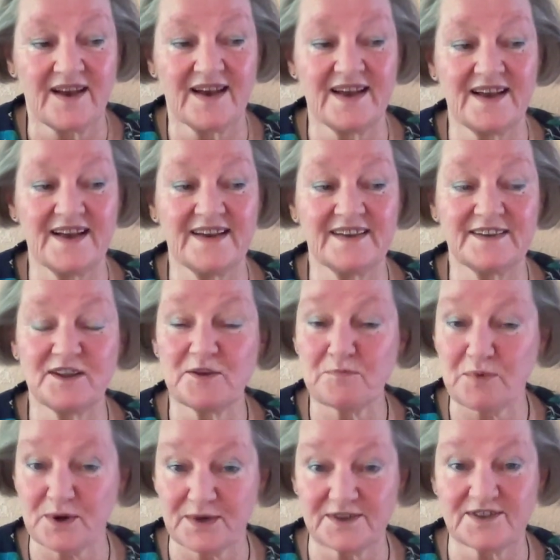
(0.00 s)
And the
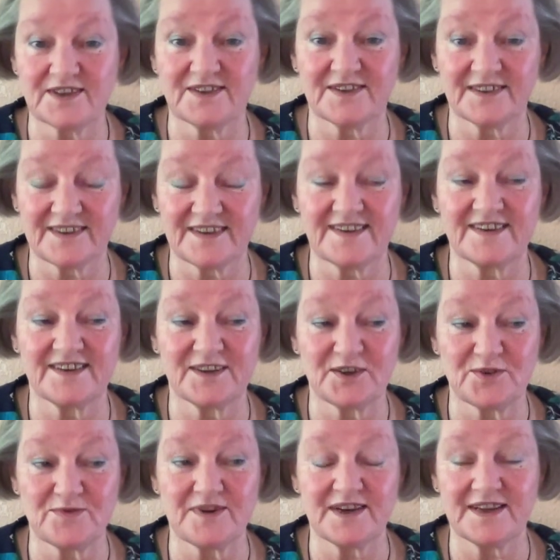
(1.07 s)
person
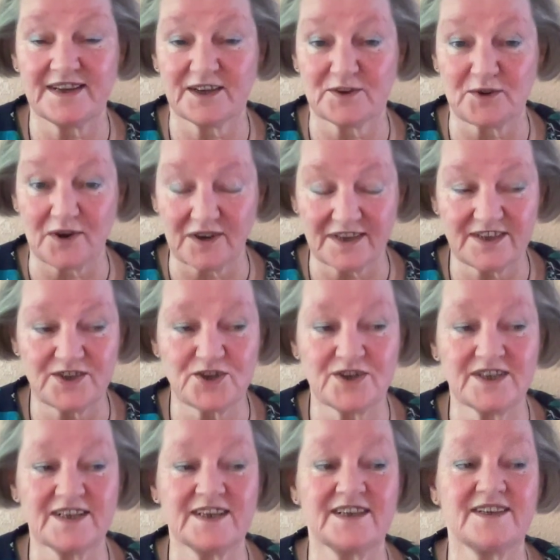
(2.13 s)
really acknowledged
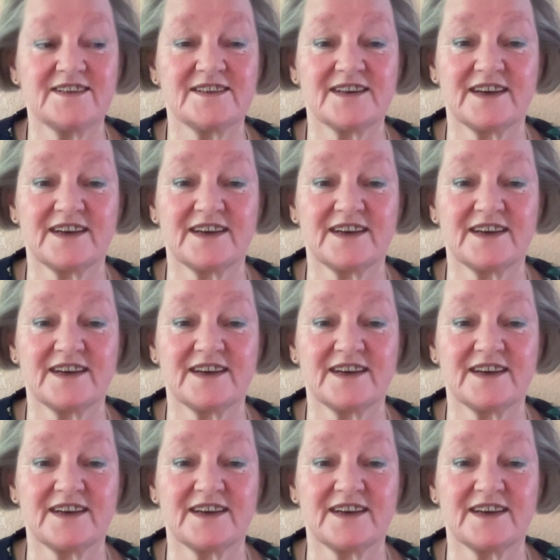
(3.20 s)
it